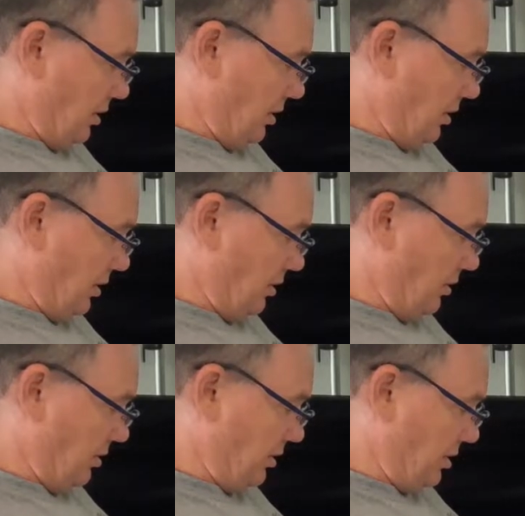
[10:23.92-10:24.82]

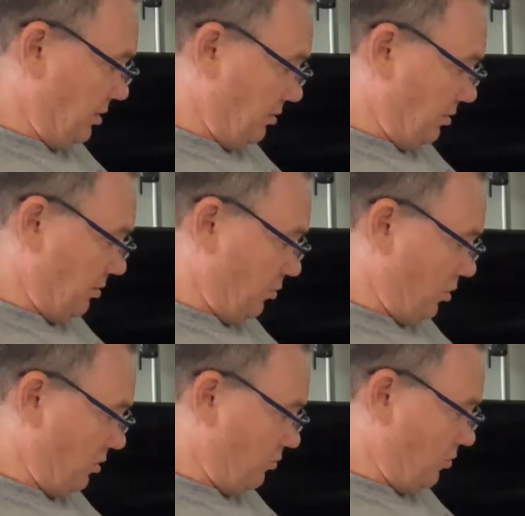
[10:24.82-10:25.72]
I think I
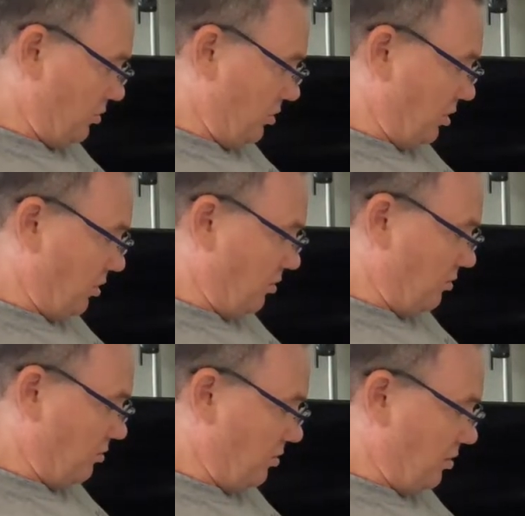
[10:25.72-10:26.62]
might want to go